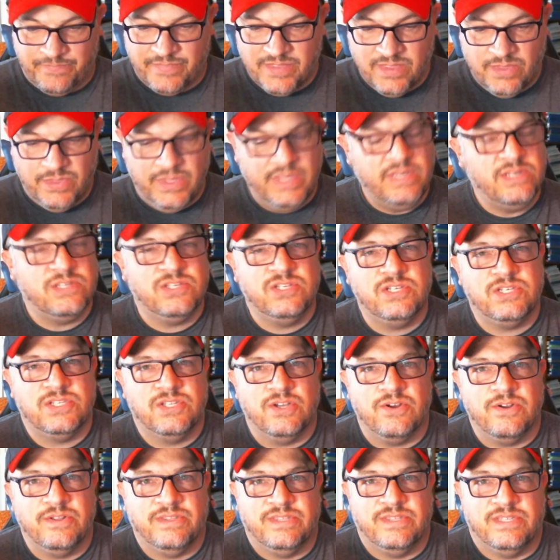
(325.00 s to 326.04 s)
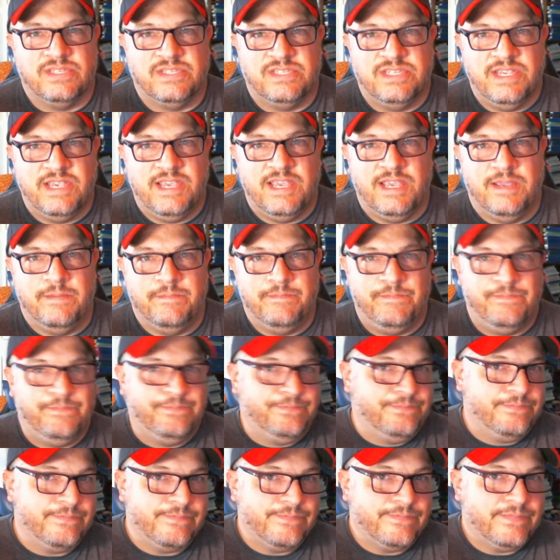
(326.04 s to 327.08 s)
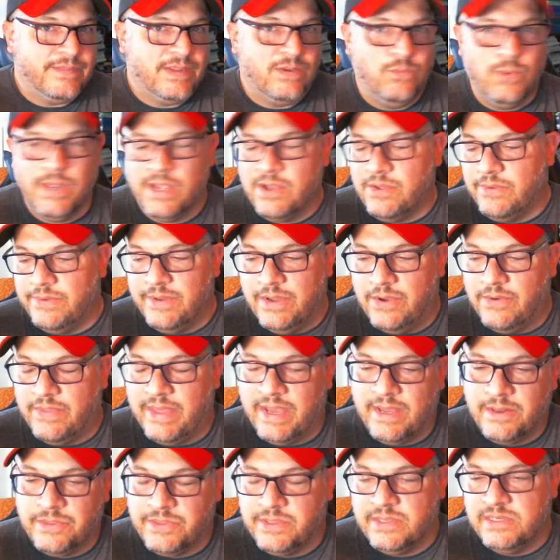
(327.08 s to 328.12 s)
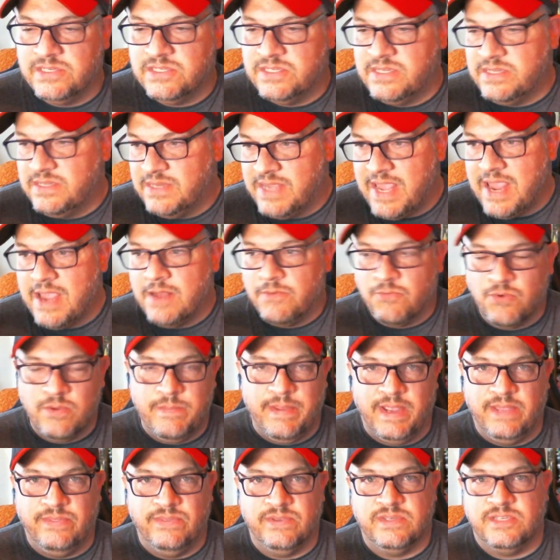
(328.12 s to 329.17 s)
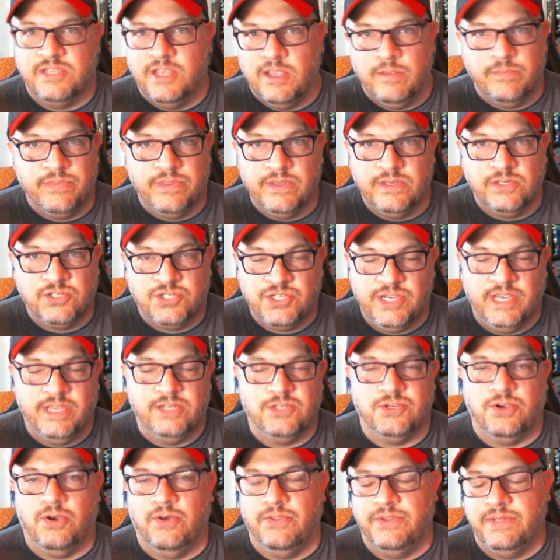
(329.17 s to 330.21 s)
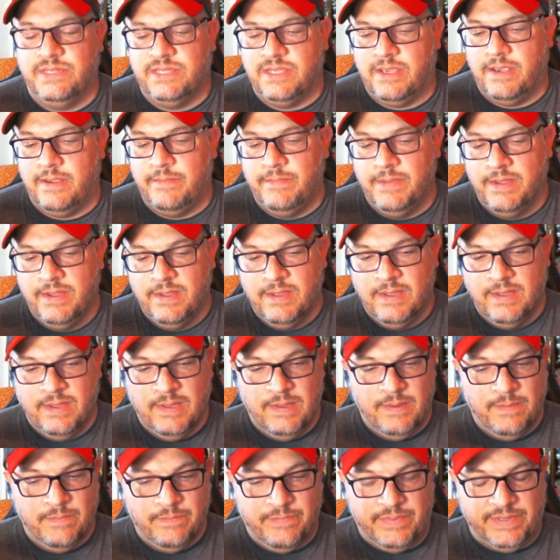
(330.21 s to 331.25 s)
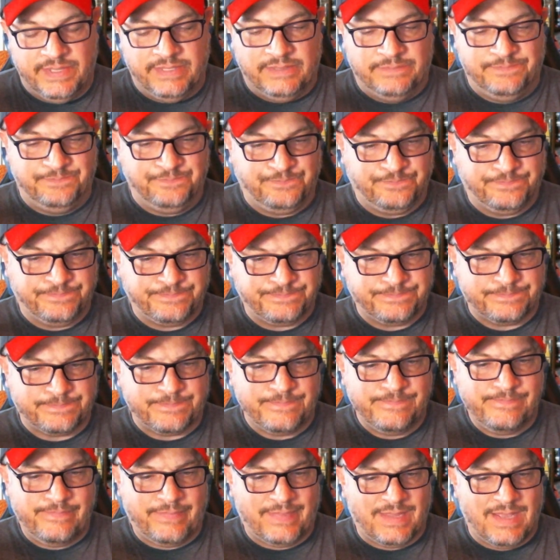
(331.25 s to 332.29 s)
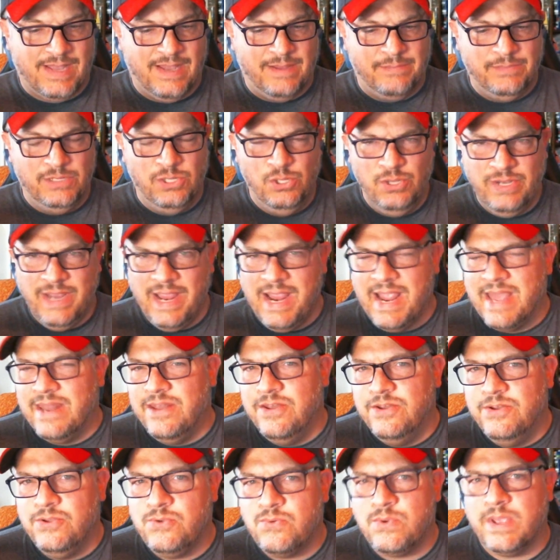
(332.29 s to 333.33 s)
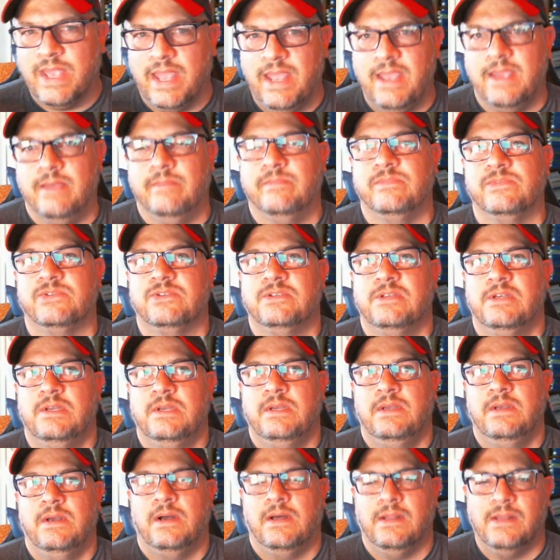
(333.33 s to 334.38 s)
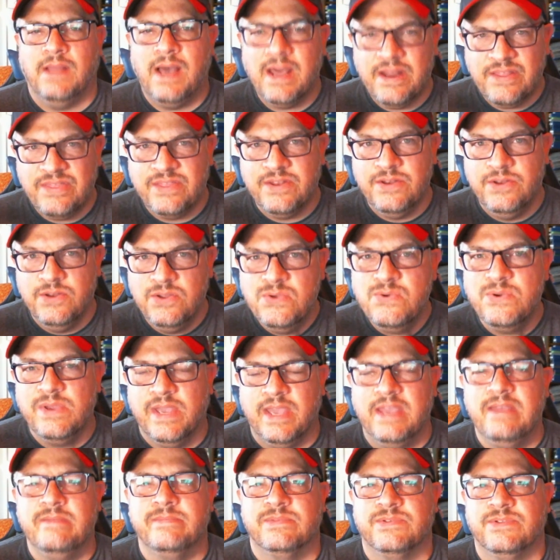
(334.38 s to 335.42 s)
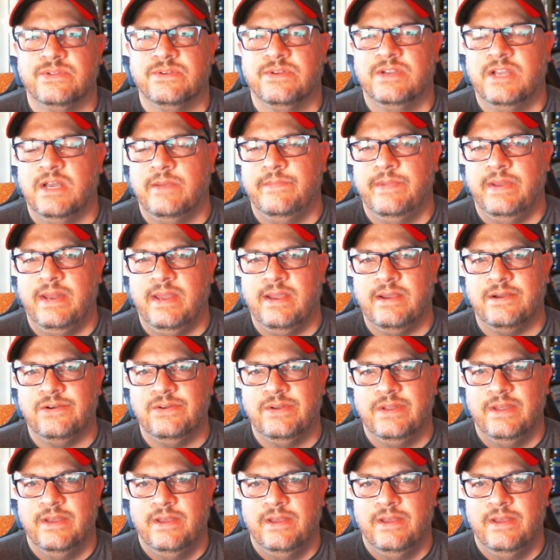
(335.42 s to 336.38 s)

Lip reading: things just aren't the same. We all know that. Things can't remain the same. Things change all the time. But I'm looking at new games. A lot of the new games that are coming out,